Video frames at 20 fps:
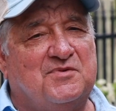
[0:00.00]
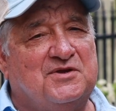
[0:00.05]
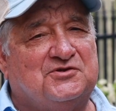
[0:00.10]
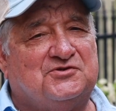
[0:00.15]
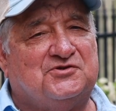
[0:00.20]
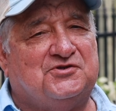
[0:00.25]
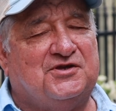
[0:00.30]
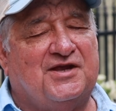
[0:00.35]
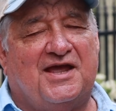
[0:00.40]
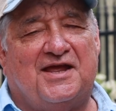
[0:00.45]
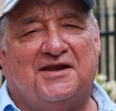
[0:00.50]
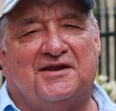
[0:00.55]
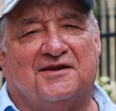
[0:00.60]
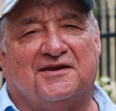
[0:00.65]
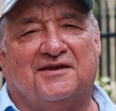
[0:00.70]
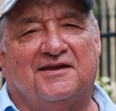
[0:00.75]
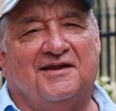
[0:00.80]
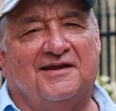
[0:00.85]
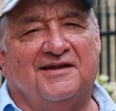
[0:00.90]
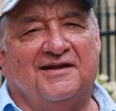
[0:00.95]
missed yet
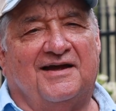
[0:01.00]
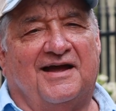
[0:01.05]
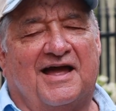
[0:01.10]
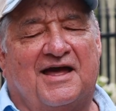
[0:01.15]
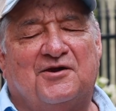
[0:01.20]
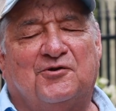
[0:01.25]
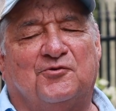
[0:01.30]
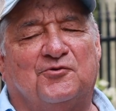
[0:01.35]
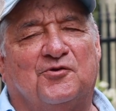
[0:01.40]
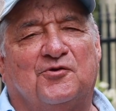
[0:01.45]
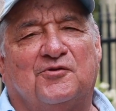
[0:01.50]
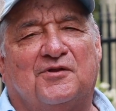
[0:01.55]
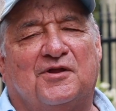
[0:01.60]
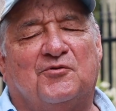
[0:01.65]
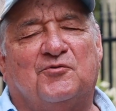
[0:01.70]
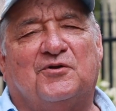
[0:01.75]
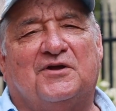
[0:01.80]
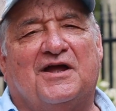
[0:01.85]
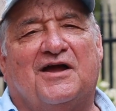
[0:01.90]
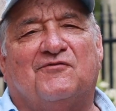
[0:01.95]
and I don't know that
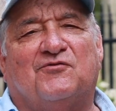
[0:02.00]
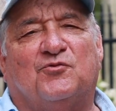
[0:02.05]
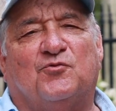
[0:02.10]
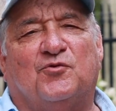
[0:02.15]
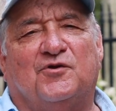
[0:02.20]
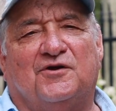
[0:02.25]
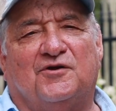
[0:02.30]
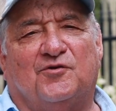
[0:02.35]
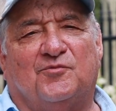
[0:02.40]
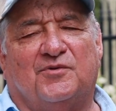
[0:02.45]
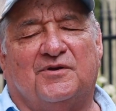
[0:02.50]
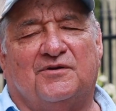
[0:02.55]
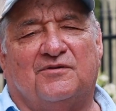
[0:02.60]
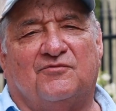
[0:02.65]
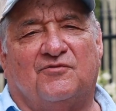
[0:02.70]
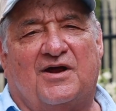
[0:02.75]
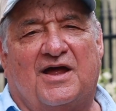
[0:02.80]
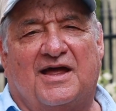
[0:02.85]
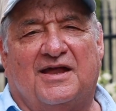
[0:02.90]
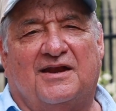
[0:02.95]
we ever will, but
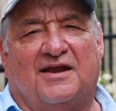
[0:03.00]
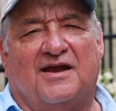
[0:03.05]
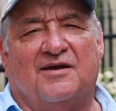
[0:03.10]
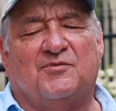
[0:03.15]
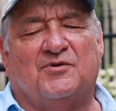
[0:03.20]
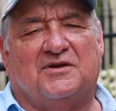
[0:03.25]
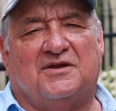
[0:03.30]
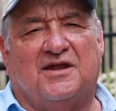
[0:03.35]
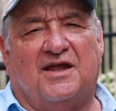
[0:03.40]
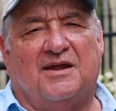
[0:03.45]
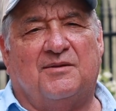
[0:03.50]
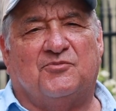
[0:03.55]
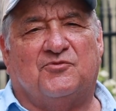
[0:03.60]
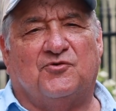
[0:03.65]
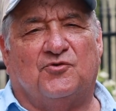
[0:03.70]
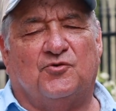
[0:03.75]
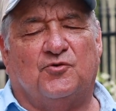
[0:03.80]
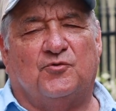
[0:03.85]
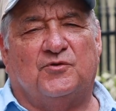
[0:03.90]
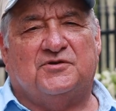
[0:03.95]
Ryan Lambert came
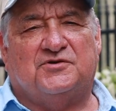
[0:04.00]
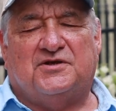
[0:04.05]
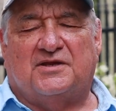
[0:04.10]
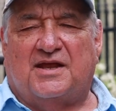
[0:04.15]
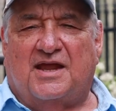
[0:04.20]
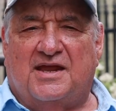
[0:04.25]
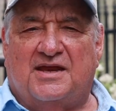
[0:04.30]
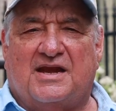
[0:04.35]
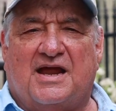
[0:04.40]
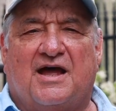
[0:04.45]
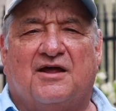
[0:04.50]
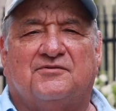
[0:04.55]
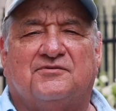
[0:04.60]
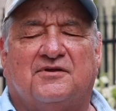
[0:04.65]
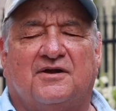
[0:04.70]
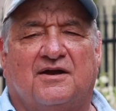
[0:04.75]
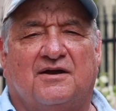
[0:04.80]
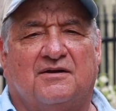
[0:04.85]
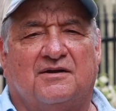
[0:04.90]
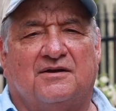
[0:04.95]
through. We stayed out
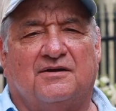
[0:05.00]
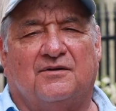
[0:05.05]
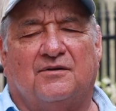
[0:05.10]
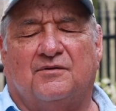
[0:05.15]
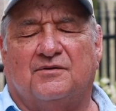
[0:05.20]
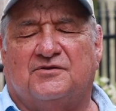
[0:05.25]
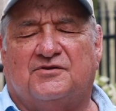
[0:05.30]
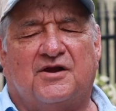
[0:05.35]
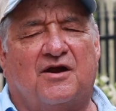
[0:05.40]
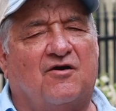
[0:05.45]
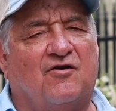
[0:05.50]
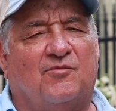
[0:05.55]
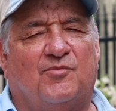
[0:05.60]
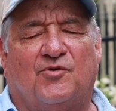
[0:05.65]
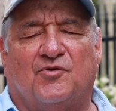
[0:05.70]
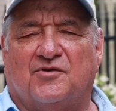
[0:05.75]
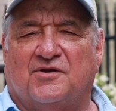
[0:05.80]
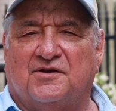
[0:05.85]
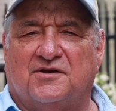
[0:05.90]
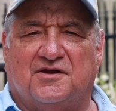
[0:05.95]
there in uh,
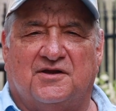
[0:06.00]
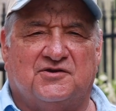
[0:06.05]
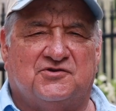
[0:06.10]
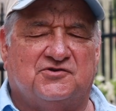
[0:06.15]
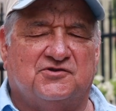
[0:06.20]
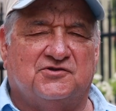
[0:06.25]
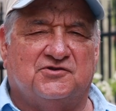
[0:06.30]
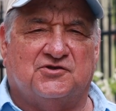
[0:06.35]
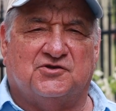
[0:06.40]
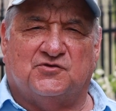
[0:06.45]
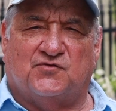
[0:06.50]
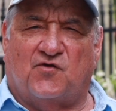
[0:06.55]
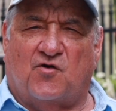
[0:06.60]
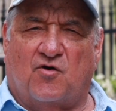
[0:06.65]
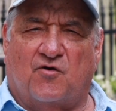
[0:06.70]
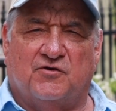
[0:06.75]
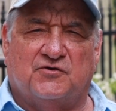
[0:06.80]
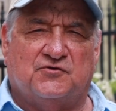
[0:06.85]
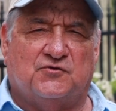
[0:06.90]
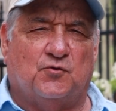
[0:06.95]
terrible conditions as
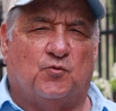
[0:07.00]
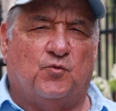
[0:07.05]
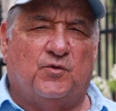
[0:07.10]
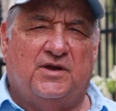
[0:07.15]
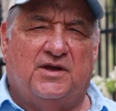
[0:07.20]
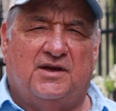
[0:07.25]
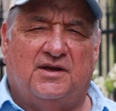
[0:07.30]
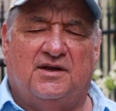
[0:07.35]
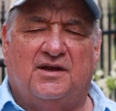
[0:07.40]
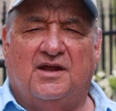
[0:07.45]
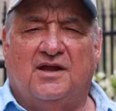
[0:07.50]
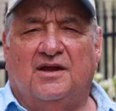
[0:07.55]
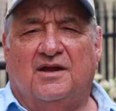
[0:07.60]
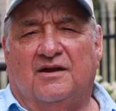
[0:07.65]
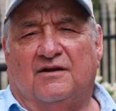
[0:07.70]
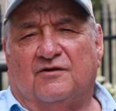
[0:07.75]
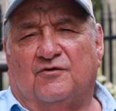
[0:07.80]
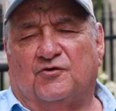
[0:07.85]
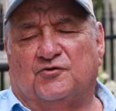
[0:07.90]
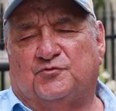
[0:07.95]
far as the wind.
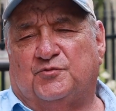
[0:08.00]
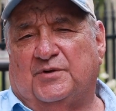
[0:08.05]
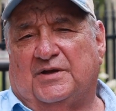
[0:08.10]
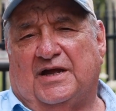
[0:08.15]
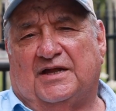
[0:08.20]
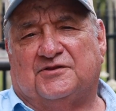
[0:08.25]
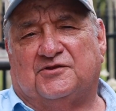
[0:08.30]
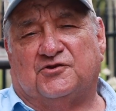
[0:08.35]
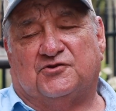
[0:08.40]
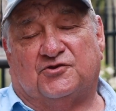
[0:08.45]
Of course, we got the